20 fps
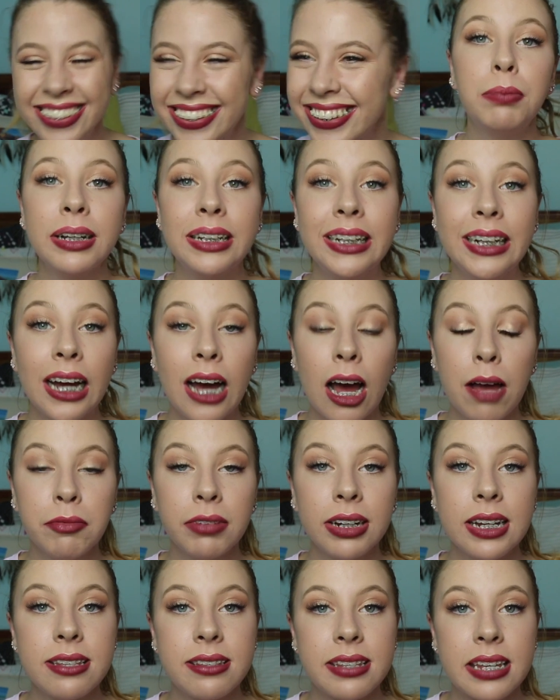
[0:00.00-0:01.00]
But yeah, I'm
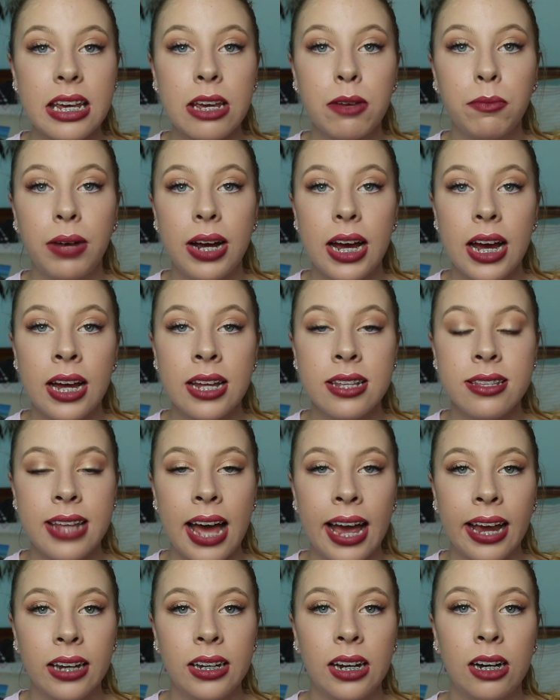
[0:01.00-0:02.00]
going to see where
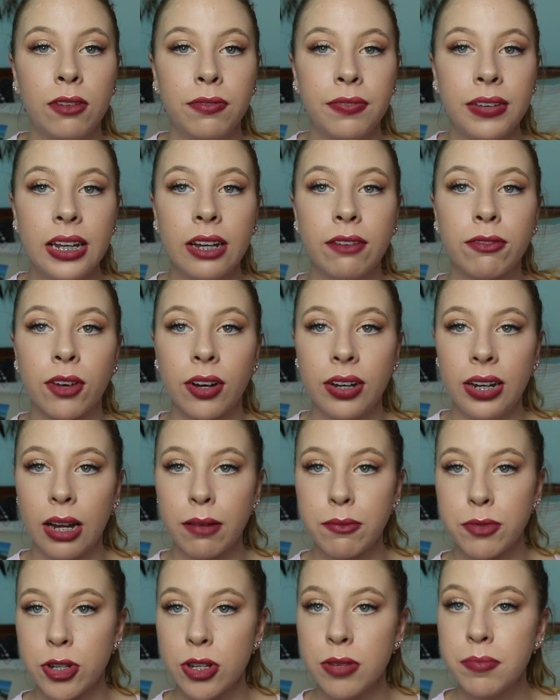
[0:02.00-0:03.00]
Zach and Alfie have gotten
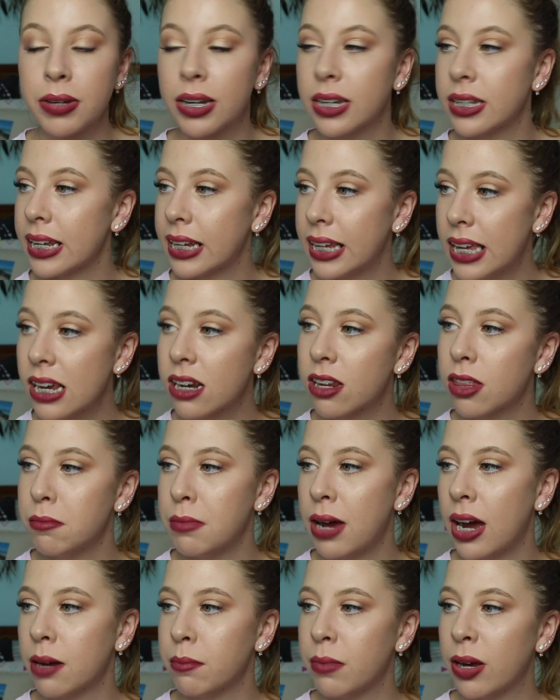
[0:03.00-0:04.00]
up to, because I kicked
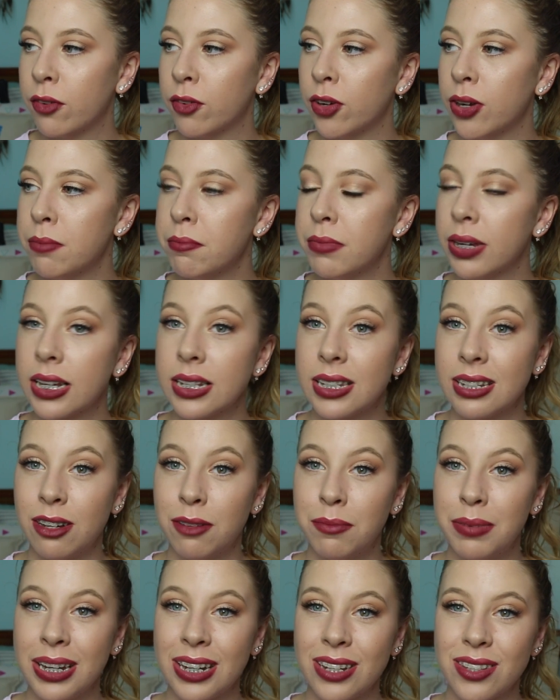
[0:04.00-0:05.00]
them out of my room because they
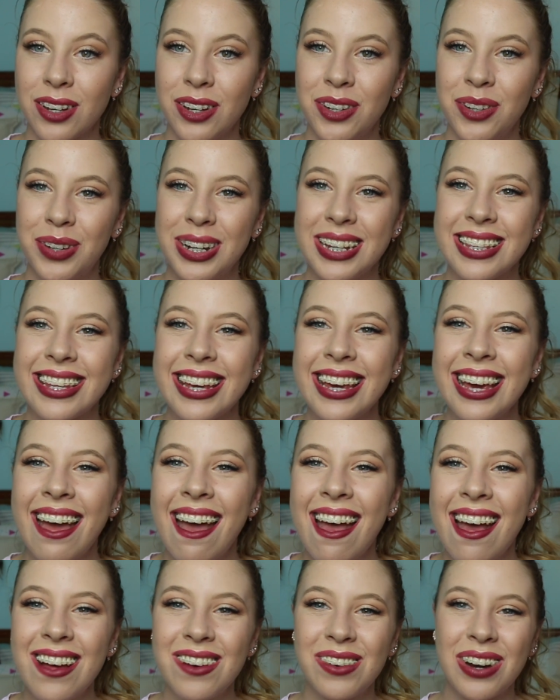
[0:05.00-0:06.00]
were being so noisy.
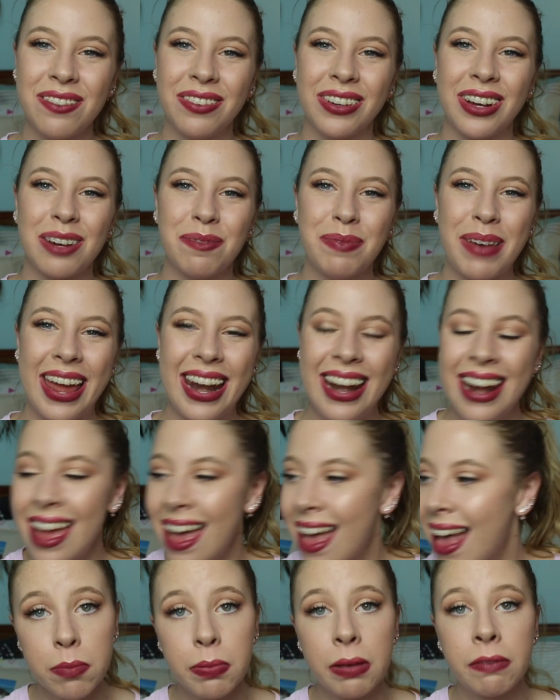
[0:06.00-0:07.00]
I've got a pen.
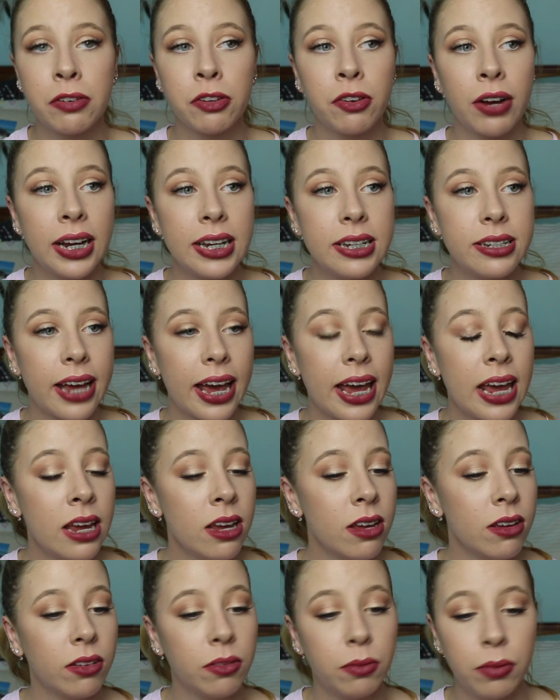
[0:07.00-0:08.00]
Hope you have a great
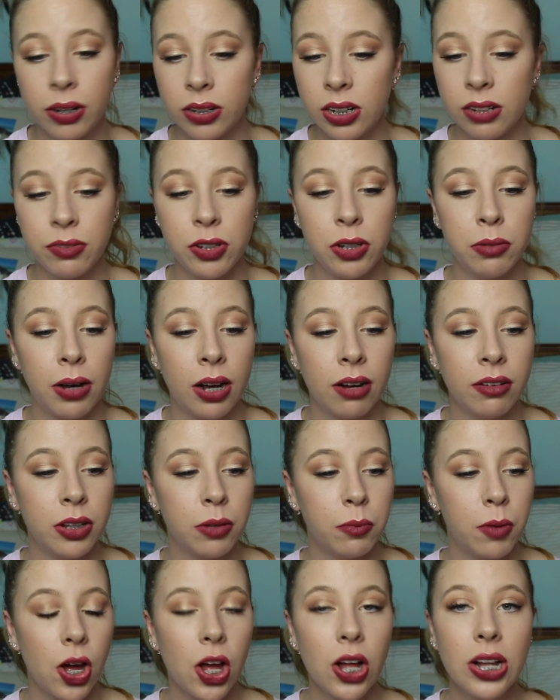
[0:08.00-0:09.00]
day wherever you are in
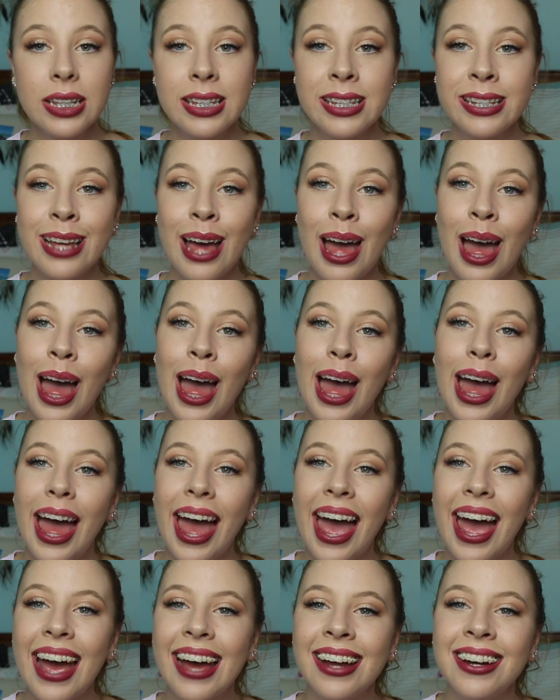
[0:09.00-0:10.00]
the world.
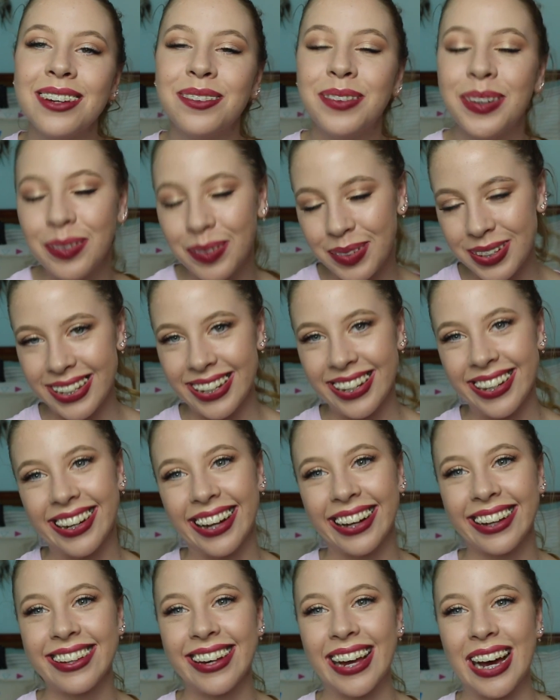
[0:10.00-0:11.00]
And we will see you
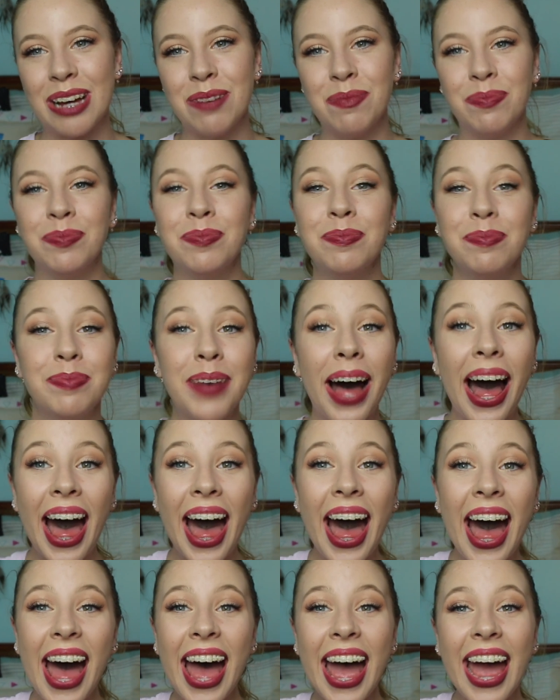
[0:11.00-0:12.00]
next time.
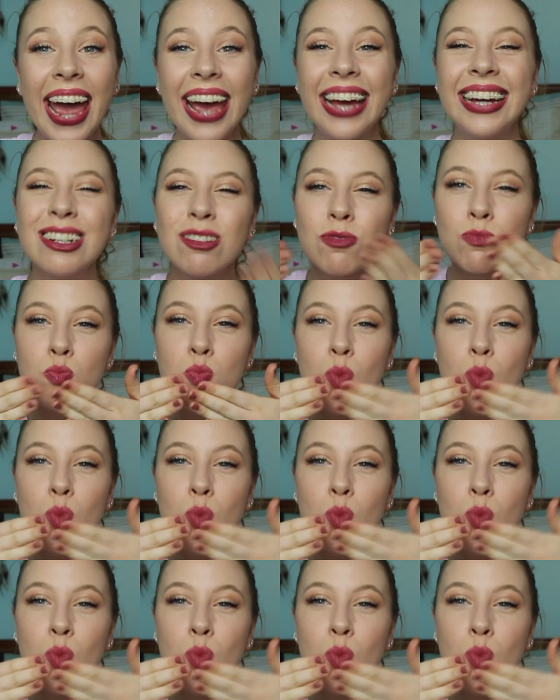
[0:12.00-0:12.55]
Bye!